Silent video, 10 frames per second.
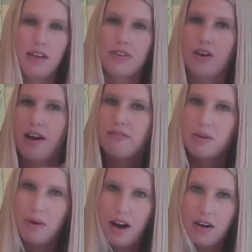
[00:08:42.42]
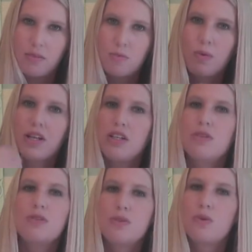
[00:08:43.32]
they're everywhere. What do
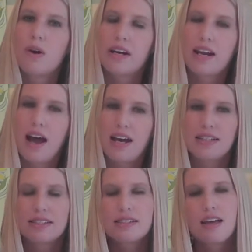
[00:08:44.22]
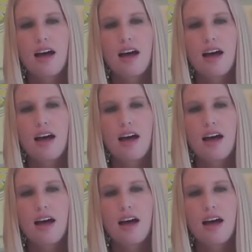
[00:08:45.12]
you do to organize,